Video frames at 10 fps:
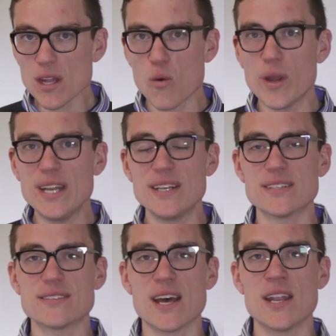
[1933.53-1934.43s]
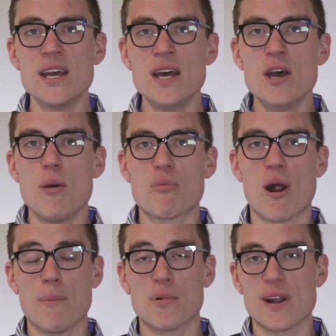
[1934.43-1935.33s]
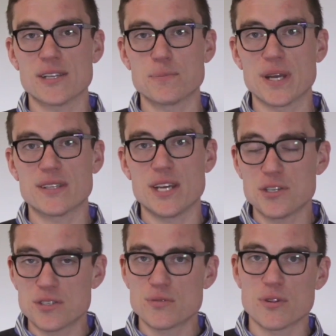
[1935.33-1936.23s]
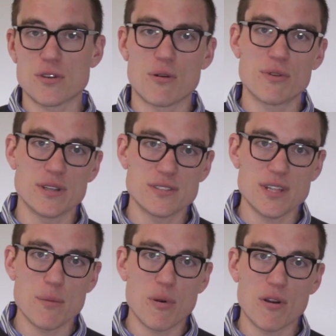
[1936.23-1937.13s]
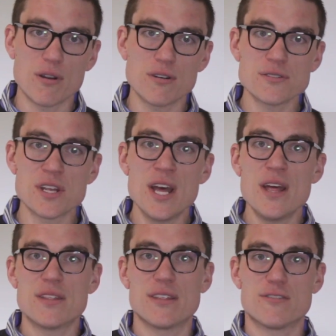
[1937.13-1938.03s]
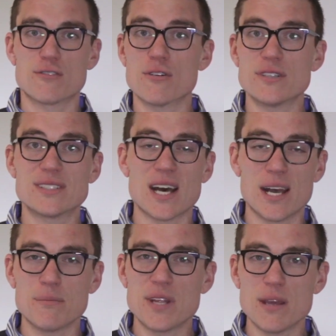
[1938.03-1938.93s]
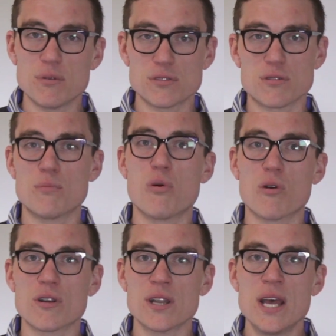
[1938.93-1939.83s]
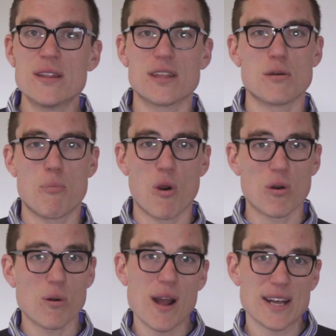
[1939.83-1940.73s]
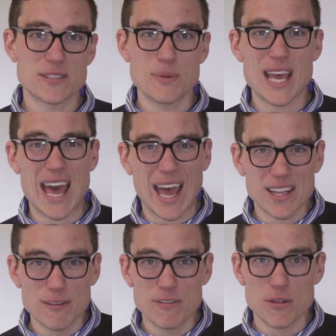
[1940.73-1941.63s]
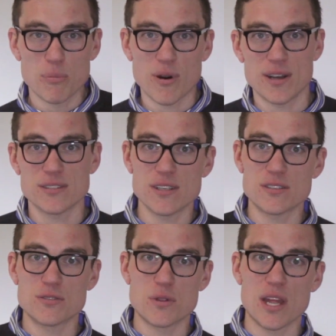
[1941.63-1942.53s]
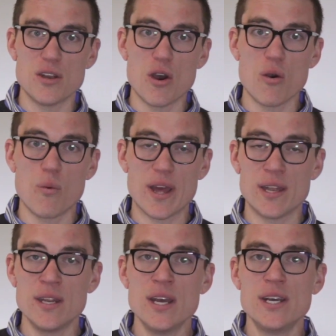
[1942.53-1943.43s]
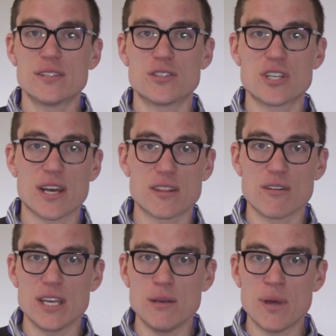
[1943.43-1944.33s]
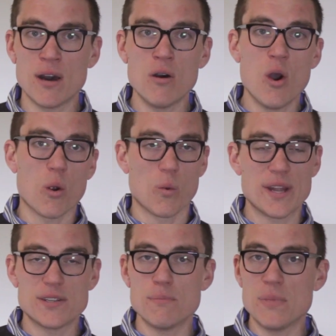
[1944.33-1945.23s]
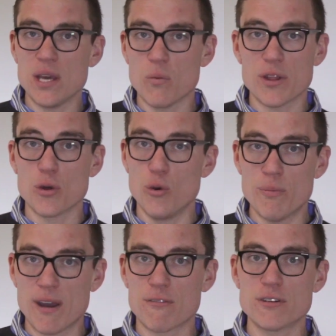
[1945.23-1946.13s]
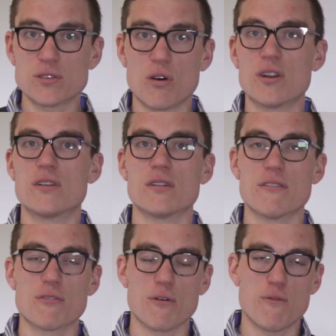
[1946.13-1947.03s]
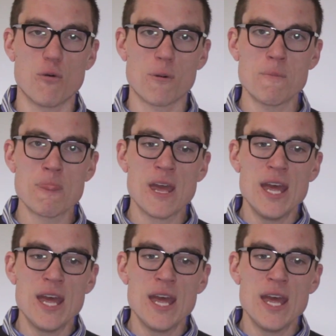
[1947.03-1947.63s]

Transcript: We need to set proper expectations with our real estate partners, that certain timetables are important, that the borrower has to be active in the process so they know when to check their email or when to meet with whomever is going to deliver the form.